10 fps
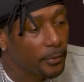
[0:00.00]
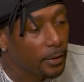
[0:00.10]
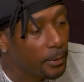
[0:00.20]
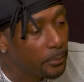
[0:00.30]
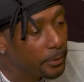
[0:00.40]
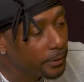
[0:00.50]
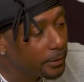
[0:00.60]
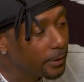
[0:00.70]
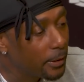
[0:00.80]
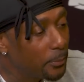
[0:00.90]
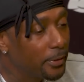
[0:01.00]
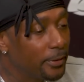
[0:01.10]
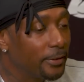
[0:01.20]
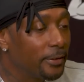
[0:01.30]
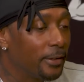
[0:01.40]
I mean,
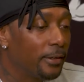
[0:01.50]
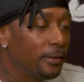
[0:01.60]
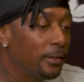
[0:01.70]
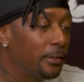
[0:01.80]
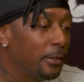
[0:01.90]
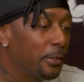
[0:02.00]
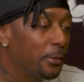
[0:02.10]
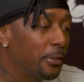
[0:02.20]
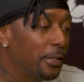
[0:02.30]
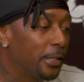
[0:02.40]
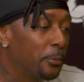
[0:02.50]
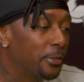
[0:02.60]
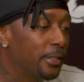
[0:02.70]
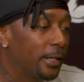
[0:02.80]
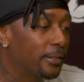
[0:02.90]
it
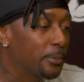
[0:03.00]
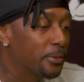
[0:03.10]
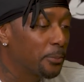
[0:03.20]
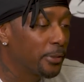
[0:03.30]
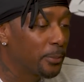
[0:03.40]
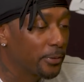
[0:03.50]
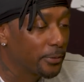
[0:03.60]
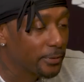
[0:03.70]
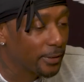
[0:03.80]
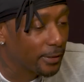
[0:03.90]
was like some subliminals. Like,